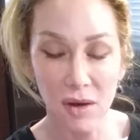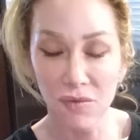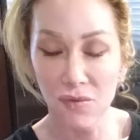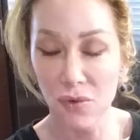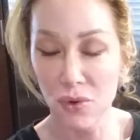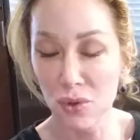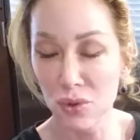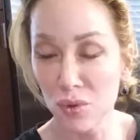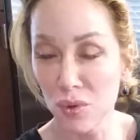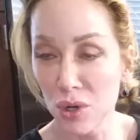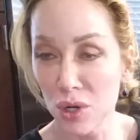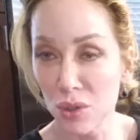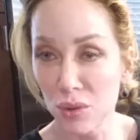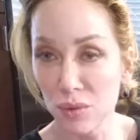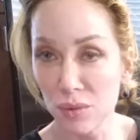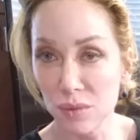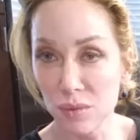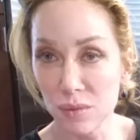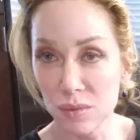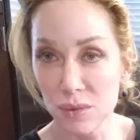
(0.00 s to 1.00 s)

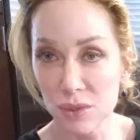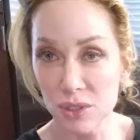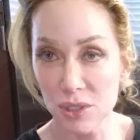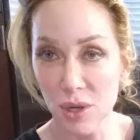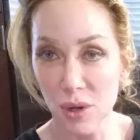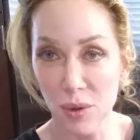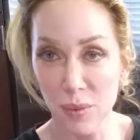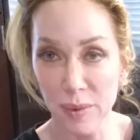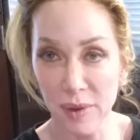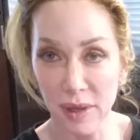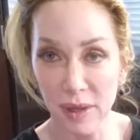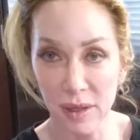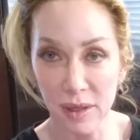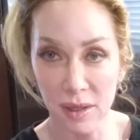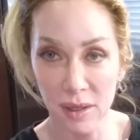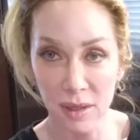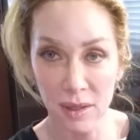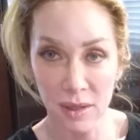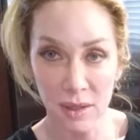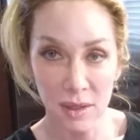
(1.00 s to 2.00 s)
full-grown SCOBY
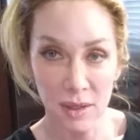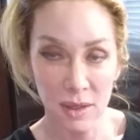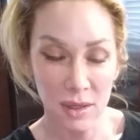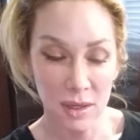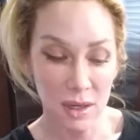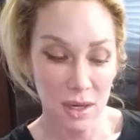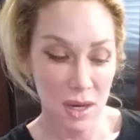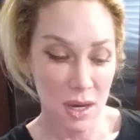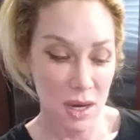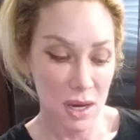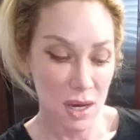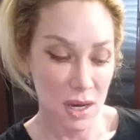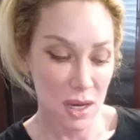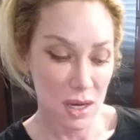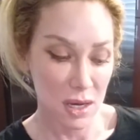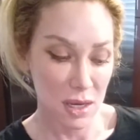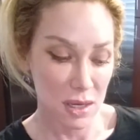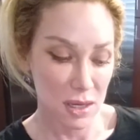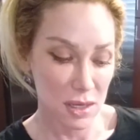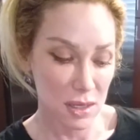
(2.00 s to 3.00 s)

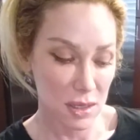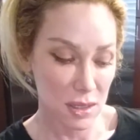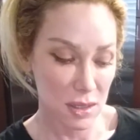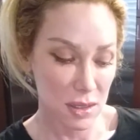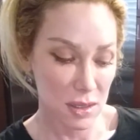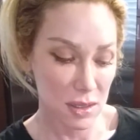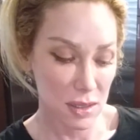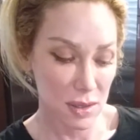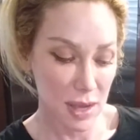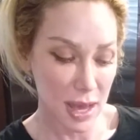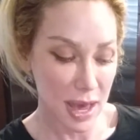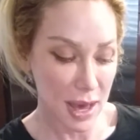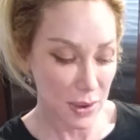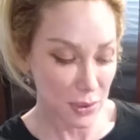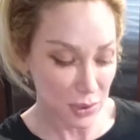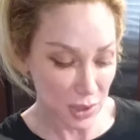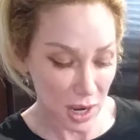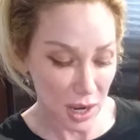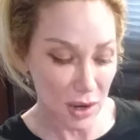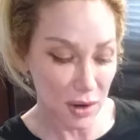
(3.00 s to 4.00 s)
out
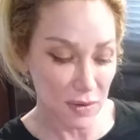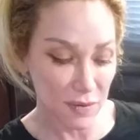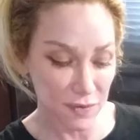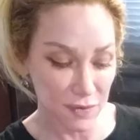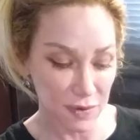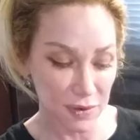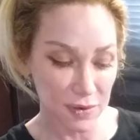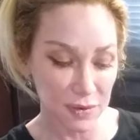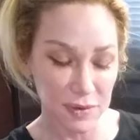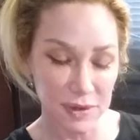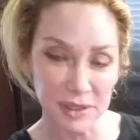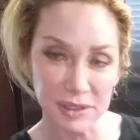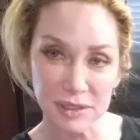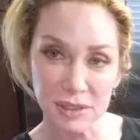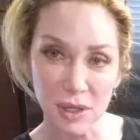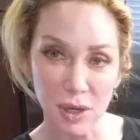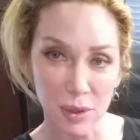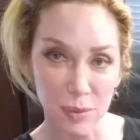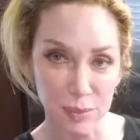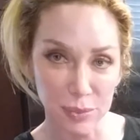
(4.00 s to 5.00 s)
of this
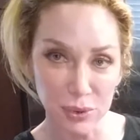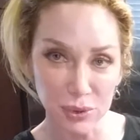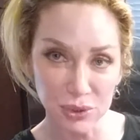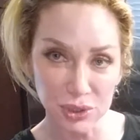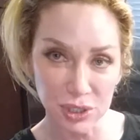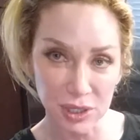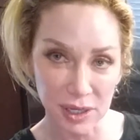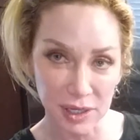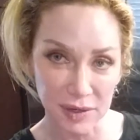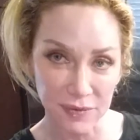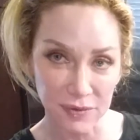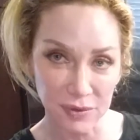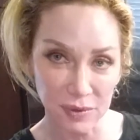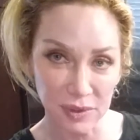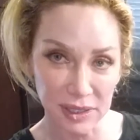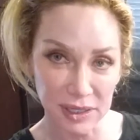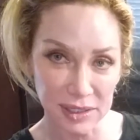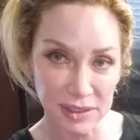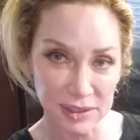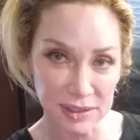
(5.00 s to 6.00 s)
kombucha if you
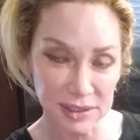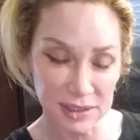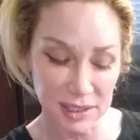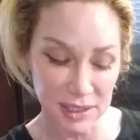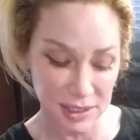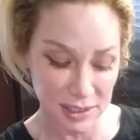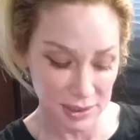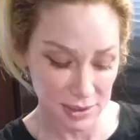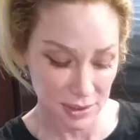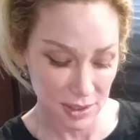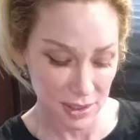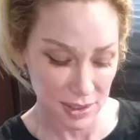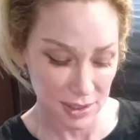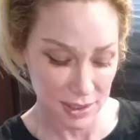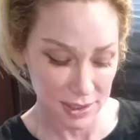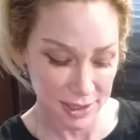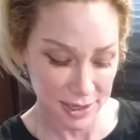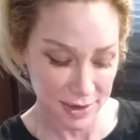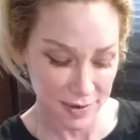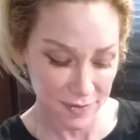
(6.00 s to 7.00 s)
let it sit long
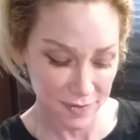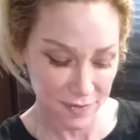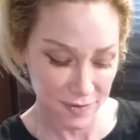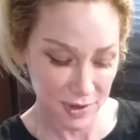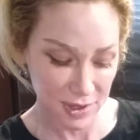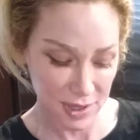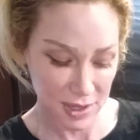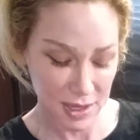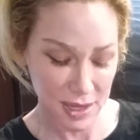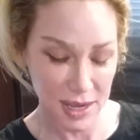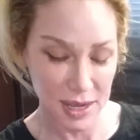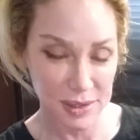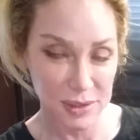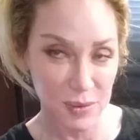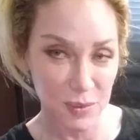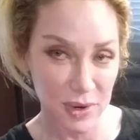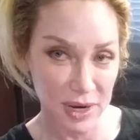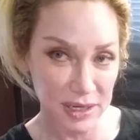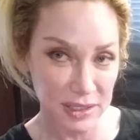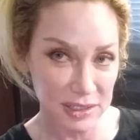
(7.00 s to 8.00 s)
enough at the
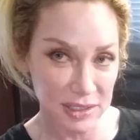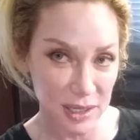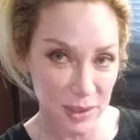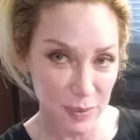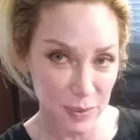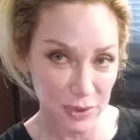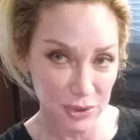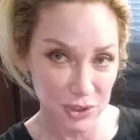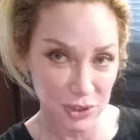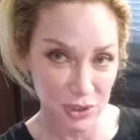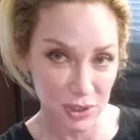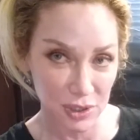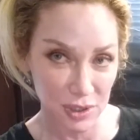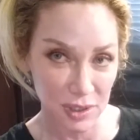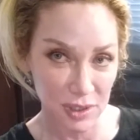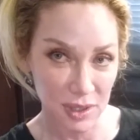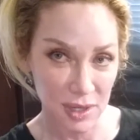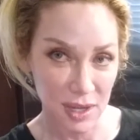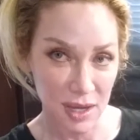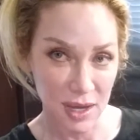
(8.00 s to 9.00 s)
right
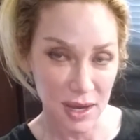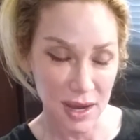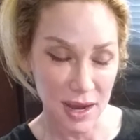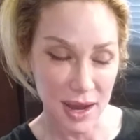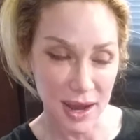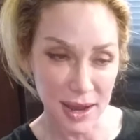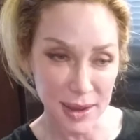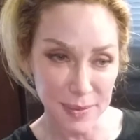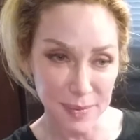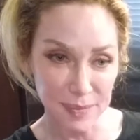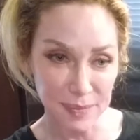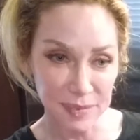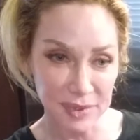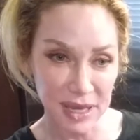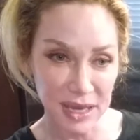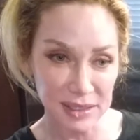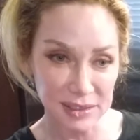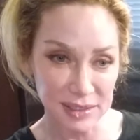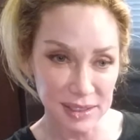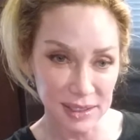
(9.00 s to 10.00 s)
temperature. I'm
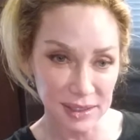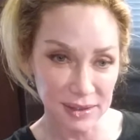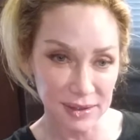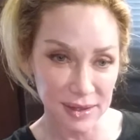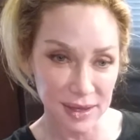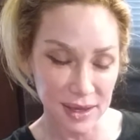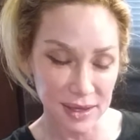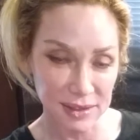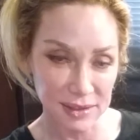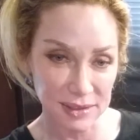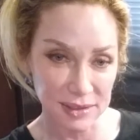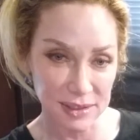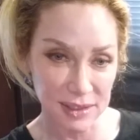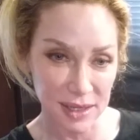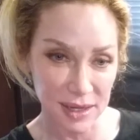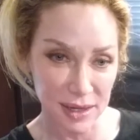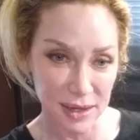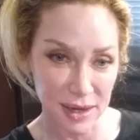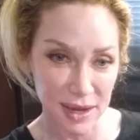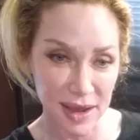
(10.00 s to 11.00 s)
guessing that,
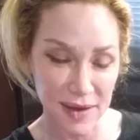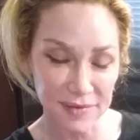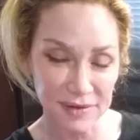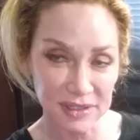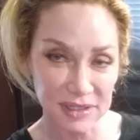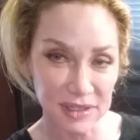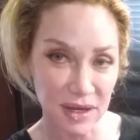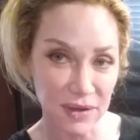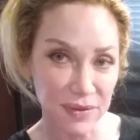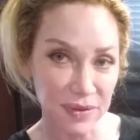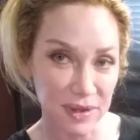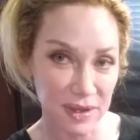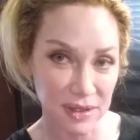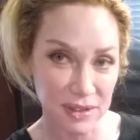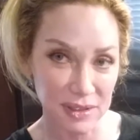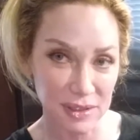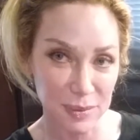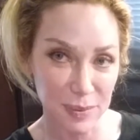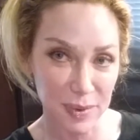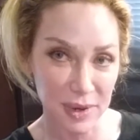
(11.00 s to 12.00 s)
I haven't done
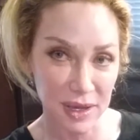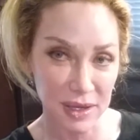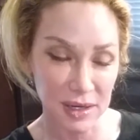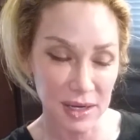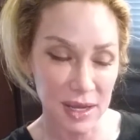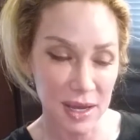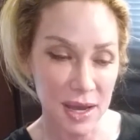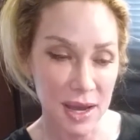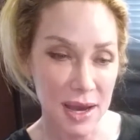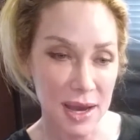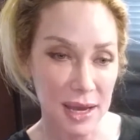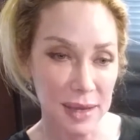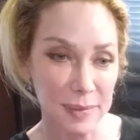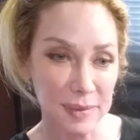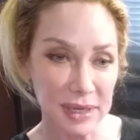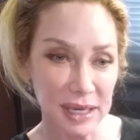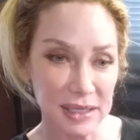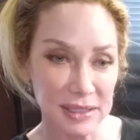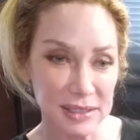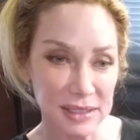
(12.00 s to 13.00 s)
this, but I'm
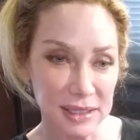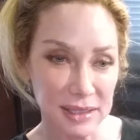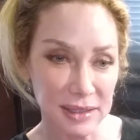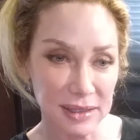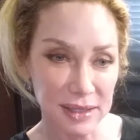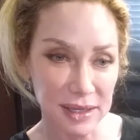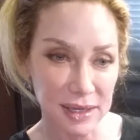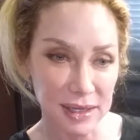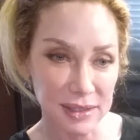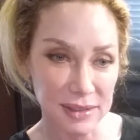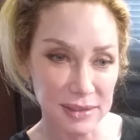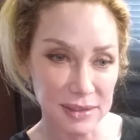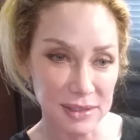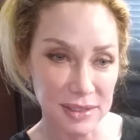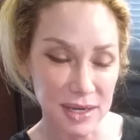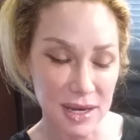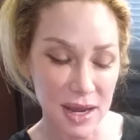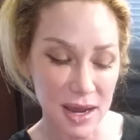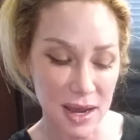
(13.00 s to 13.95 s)
guessing that